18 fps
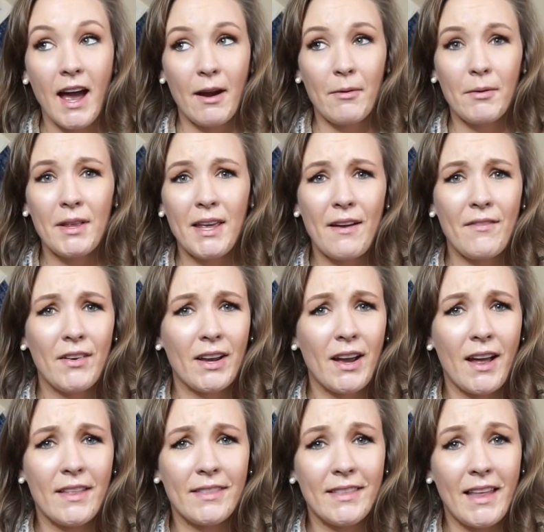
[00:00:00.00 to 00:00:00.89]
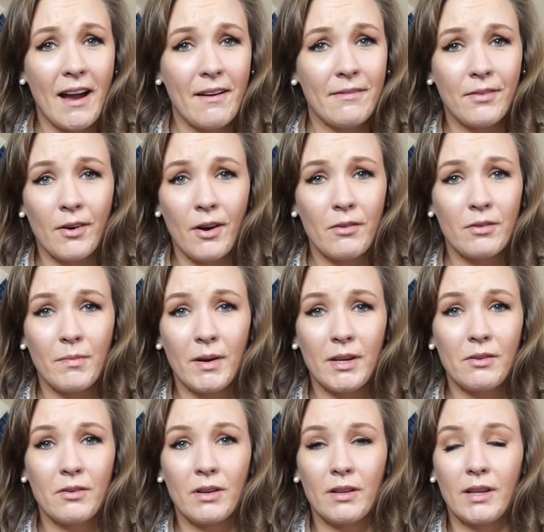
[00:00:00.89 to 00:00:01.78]
I really haven't gotten that far with
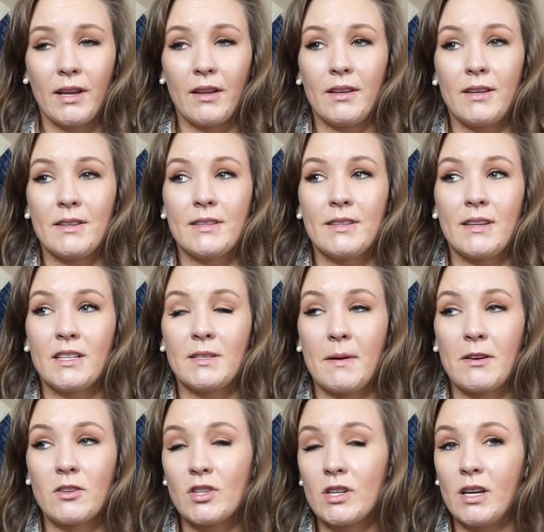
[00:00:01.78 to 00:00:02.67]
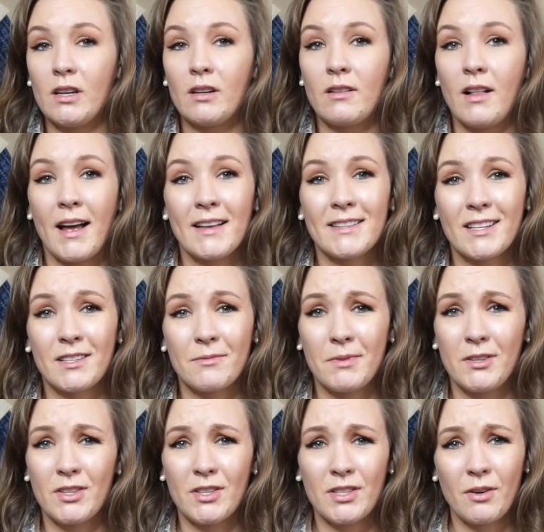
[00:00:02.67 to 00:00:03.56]
my ukuleles, especially in class, because
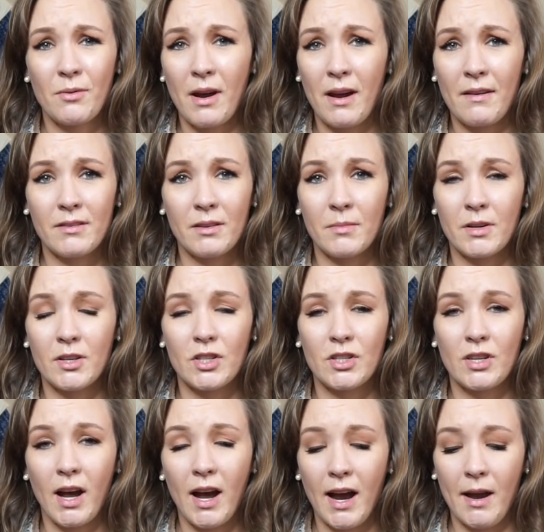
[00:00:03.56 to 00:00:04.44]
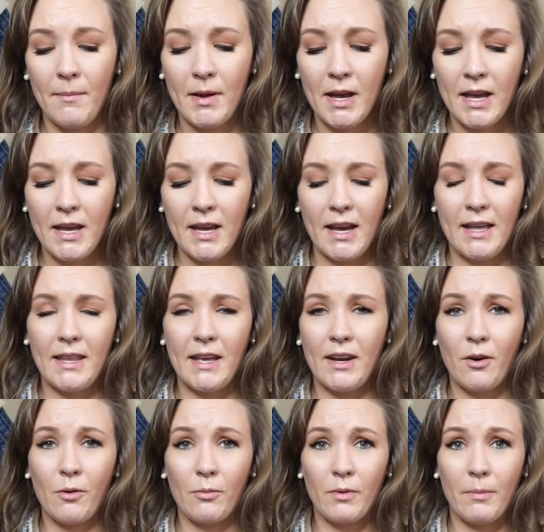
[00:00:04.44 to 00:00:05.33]
we just don't have that much time and
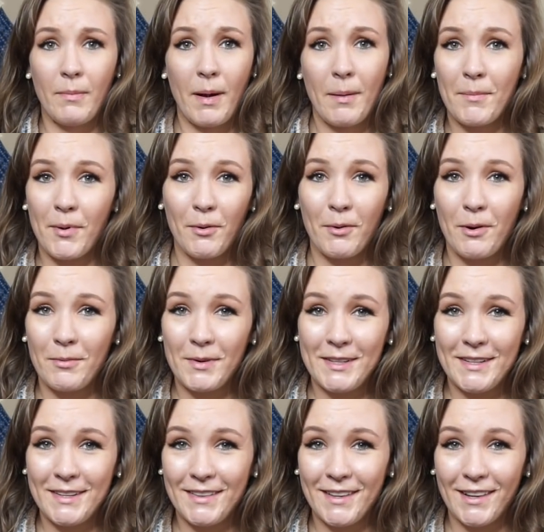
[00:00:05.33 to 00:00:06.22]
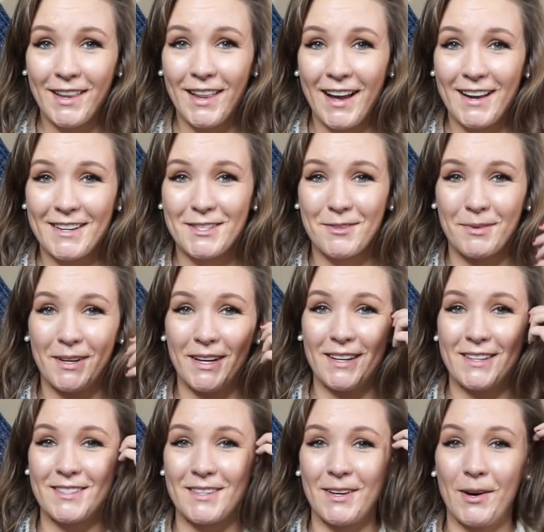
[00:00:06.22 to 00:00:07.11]
they don't remember what we did the last
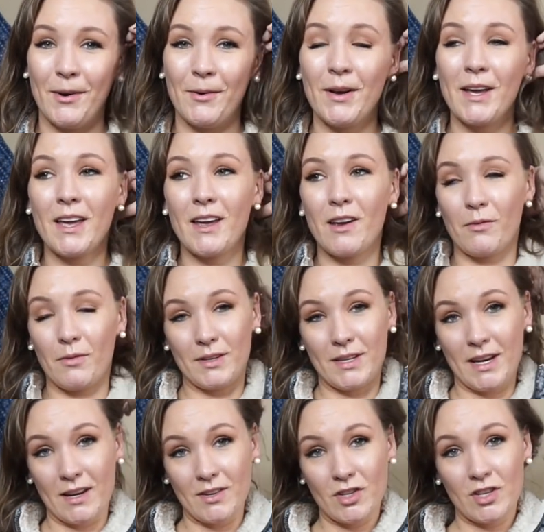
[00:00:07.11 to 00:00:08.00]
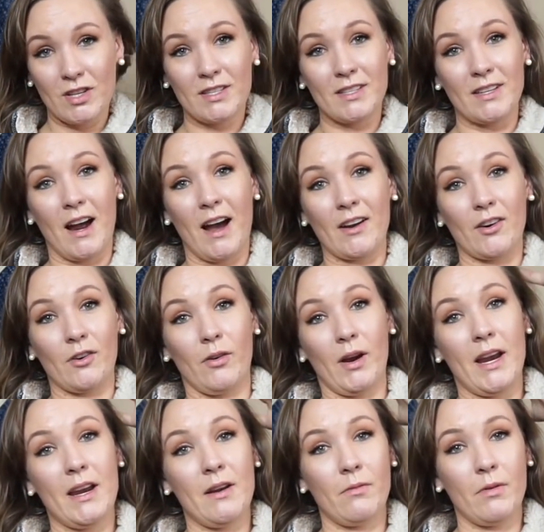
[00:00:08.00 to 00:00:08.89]
week. So retention's not
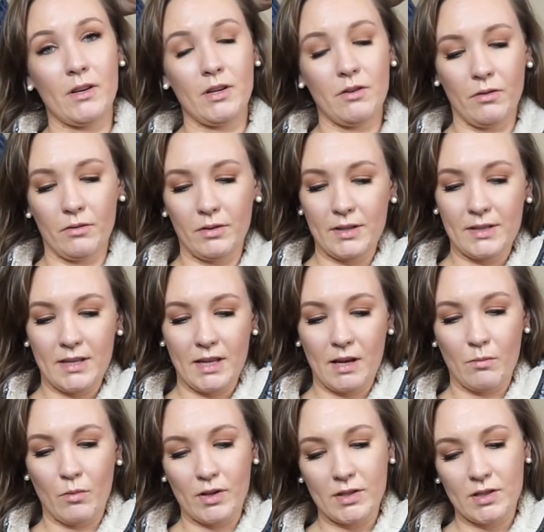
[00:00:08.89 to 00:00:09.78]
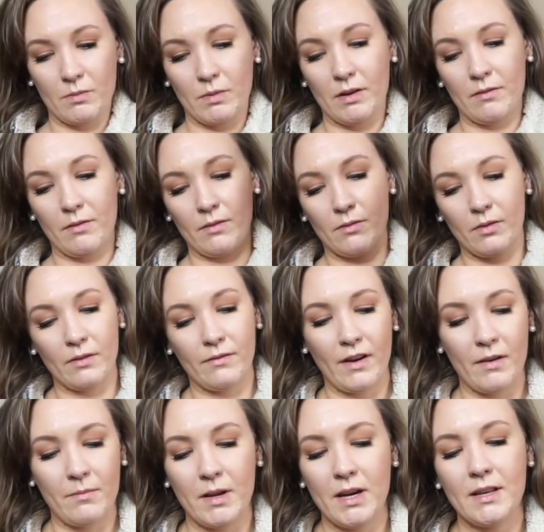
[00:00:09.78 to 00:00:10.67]
great when you only see them once a week for
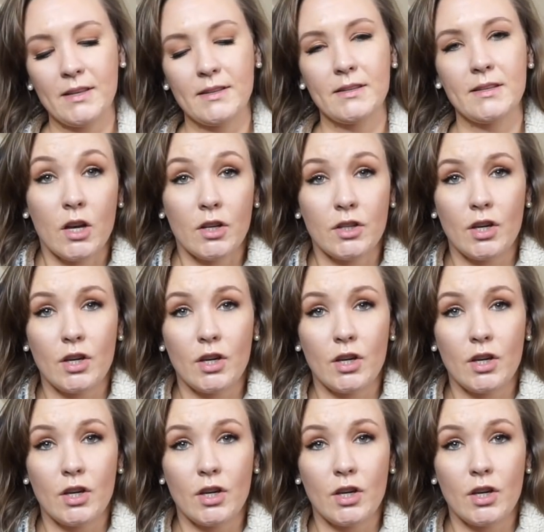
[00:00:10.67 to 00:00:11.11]
45 minutes.